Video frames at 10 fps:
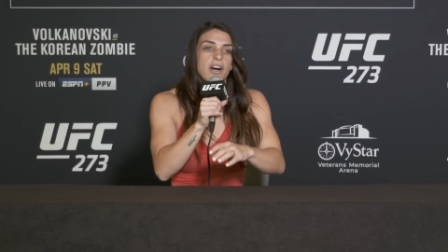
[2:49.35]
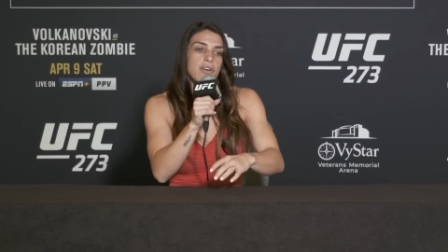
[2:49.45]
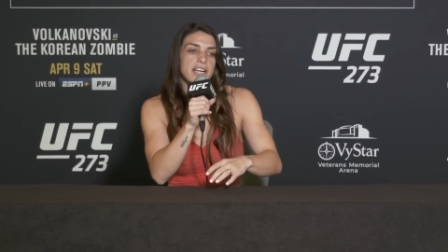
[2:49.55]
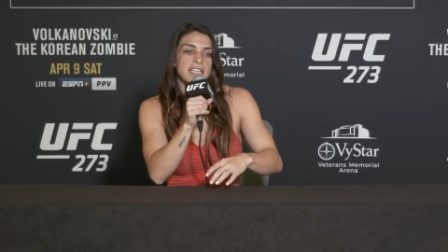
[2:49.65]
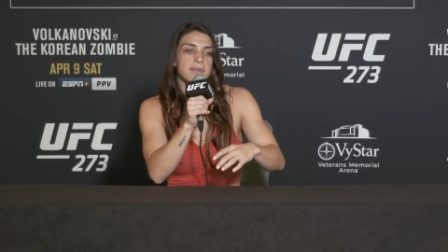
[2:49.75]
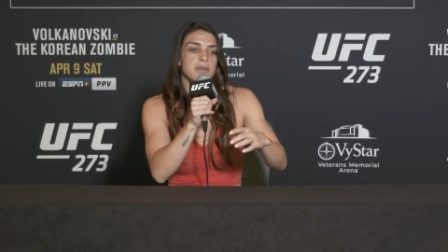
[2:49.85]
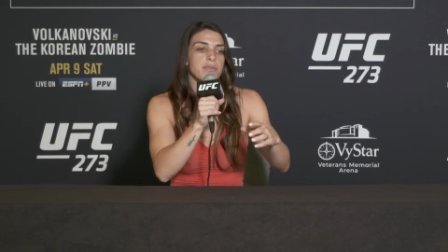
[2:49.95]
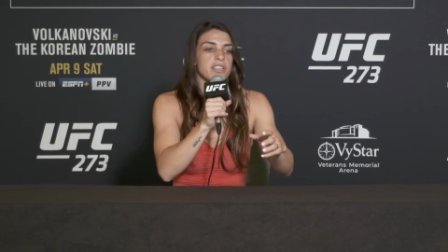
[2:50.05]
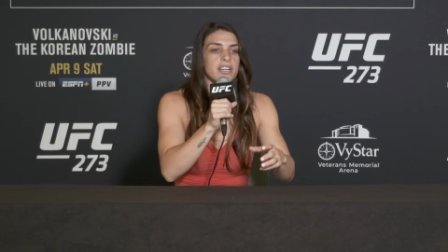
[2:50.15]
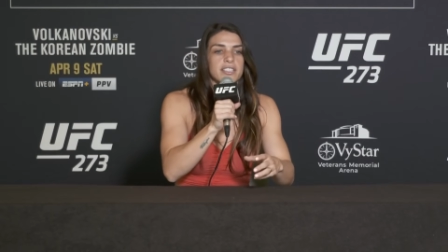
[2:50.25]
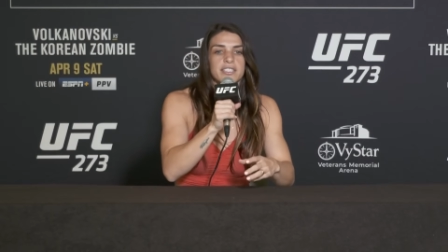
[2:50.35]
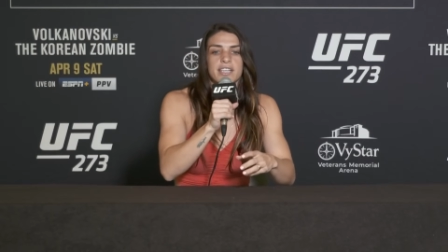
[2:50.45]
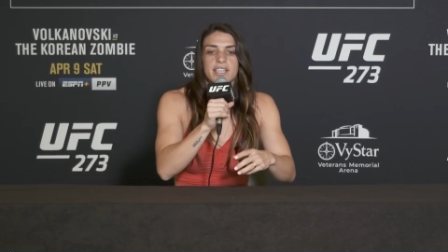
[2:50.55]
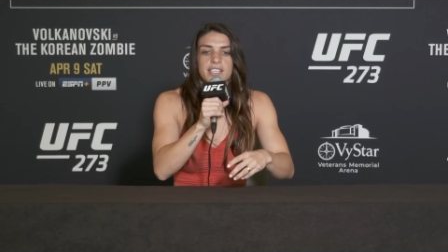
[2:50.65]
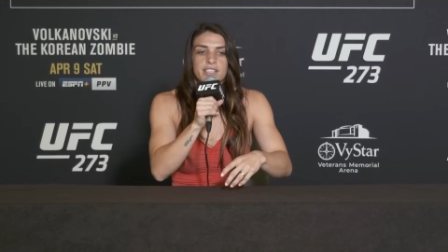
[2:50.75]
Okay, let me work on,
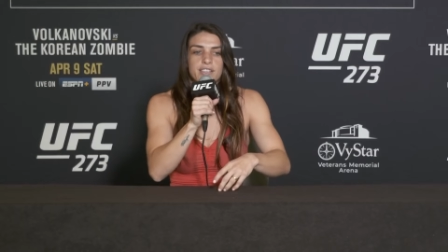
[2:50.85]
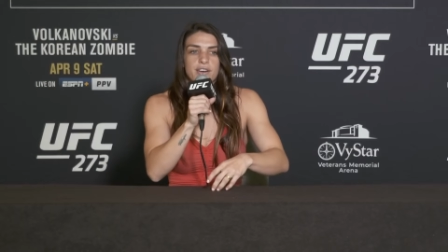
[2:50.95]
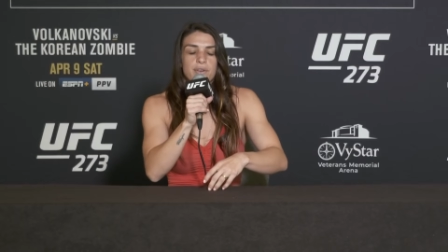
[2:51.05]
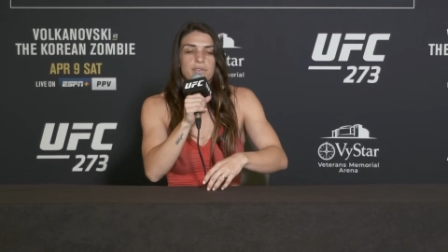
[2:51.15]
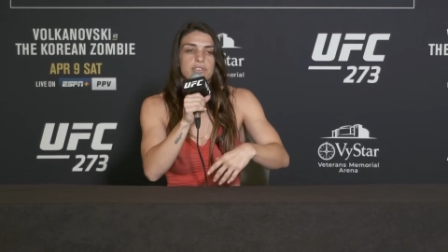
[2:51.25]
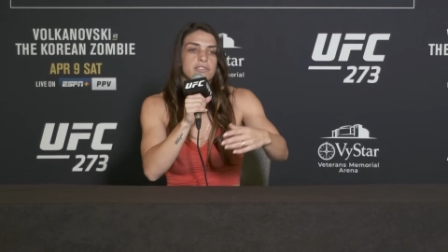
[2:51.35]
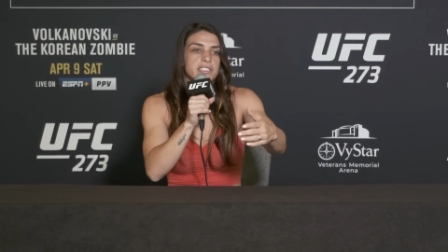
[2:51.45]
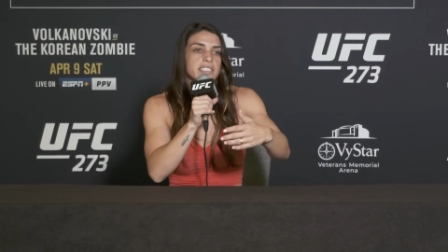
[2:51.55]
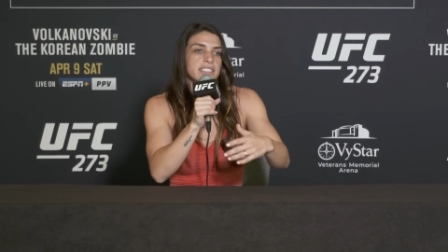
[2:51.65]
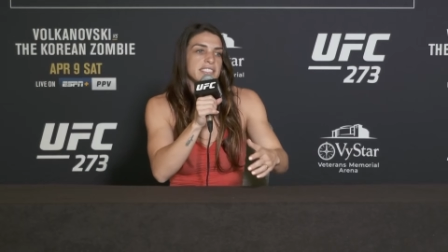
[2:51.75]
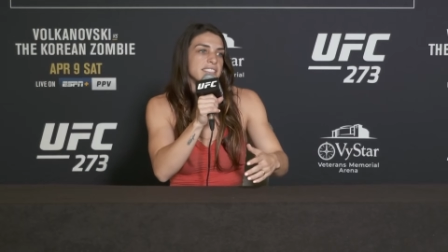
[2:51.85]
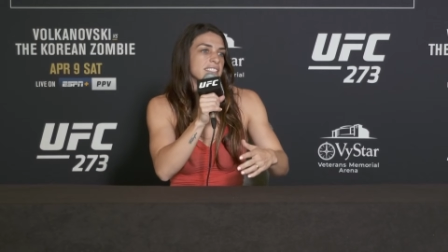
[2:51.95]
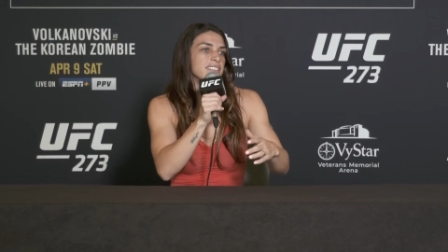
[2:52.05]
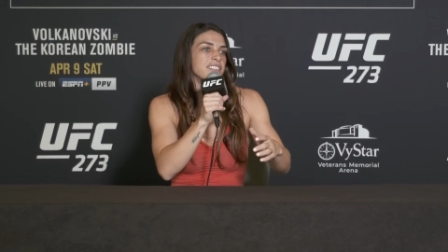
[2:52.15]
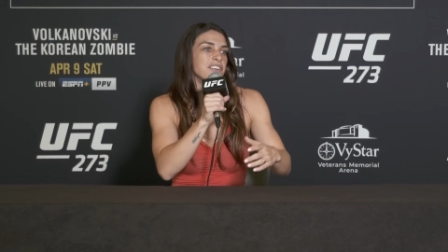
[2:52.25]
you know, closing the
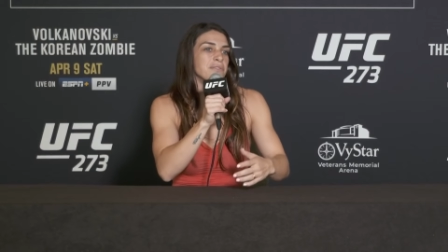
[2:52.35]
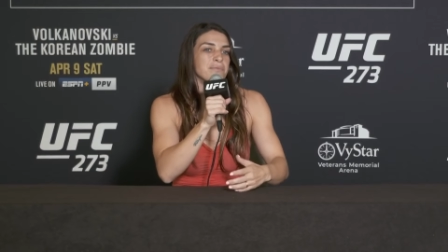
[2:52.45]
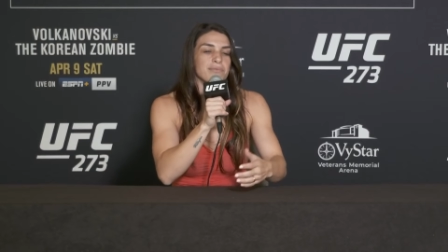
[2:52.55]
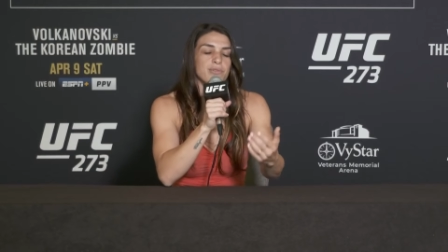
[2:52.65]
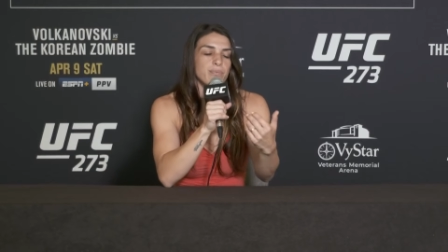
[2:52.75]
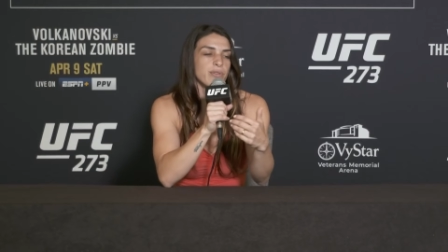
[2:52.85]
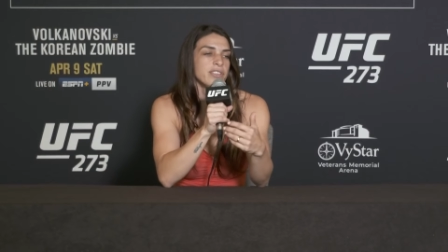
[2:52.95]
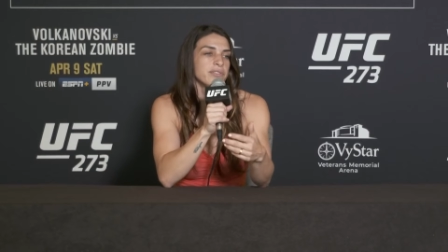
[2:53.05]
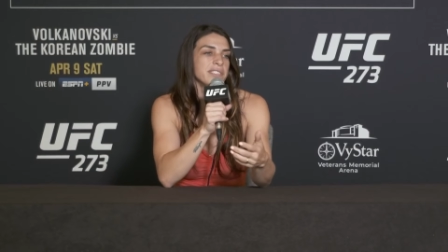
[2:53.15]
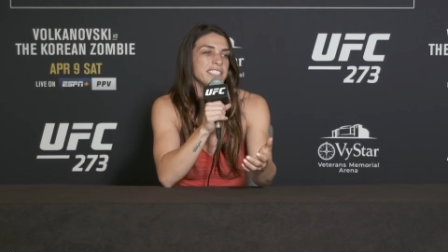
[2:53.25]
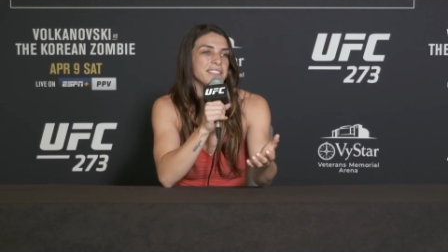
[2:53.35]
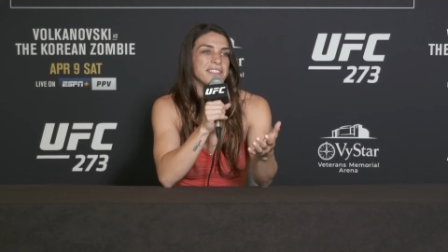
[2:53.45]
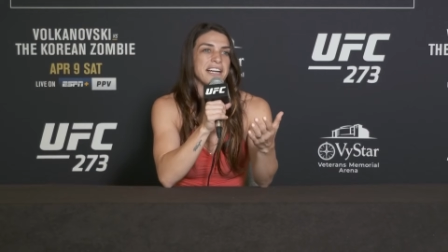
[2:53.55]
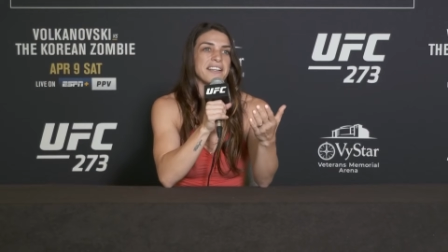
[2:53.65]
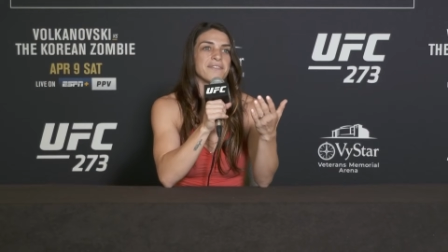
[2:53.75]
distance. You know, Perilla really
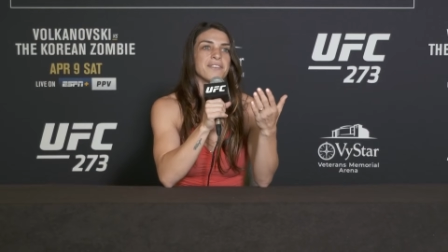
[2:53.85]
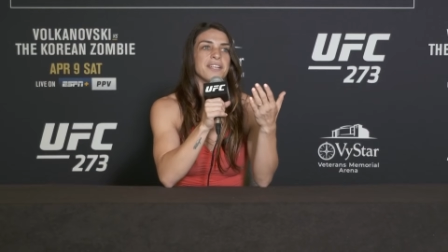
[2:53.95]
kind of